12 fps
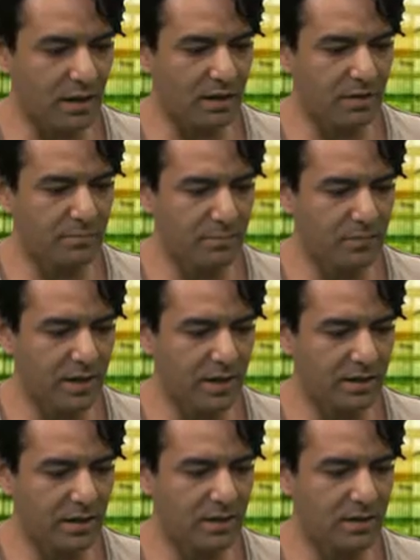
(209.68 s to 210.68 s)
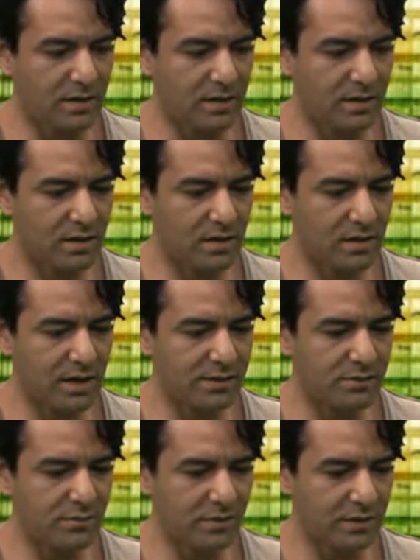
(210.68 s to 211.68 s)
And then
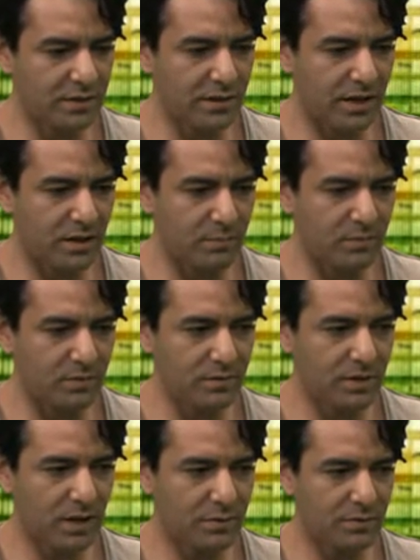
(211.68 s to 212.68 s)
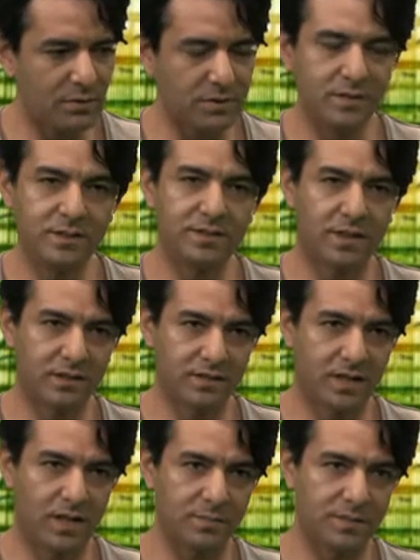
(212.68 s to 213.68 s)
later on in the game you come across these other
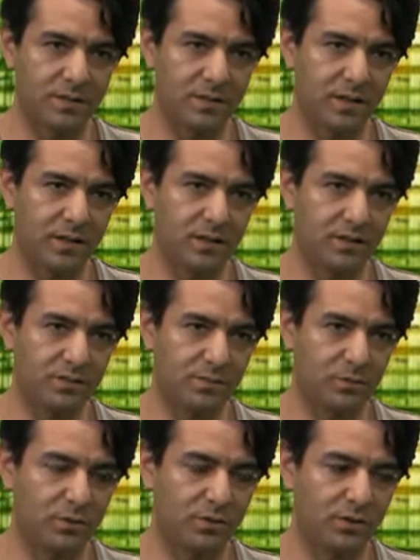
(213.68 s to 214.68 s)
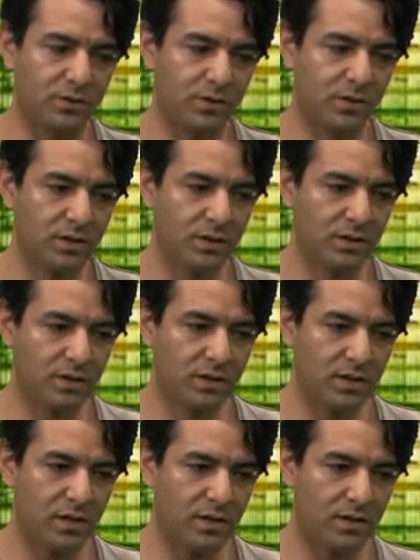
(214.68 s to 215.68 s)
types, and these are more
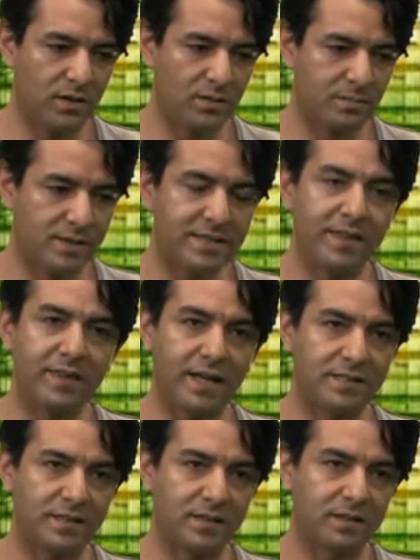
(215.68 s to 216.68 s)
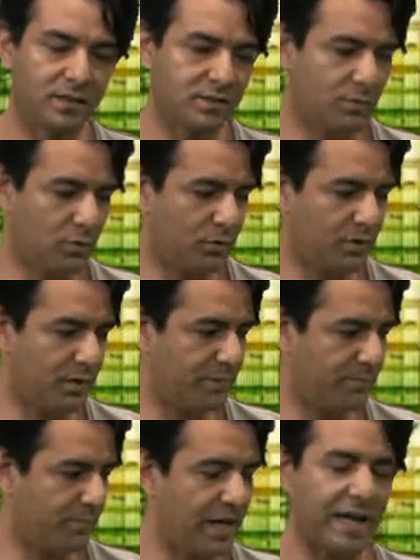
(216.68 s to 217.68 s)
synthetic. These are more
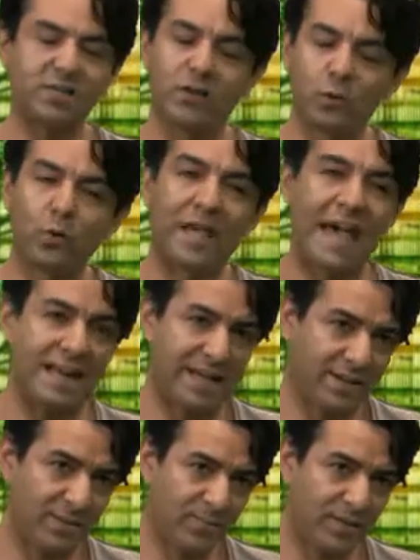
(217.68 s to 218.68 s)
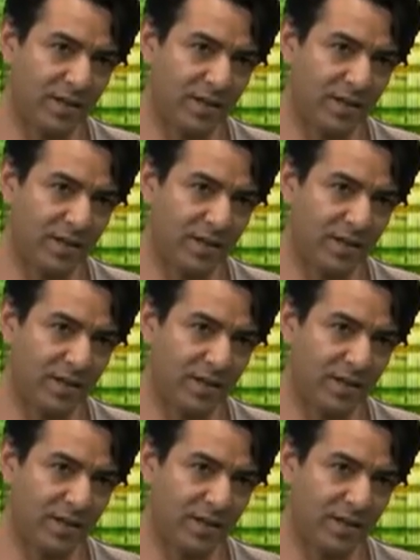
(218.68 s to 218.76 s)
actually organic.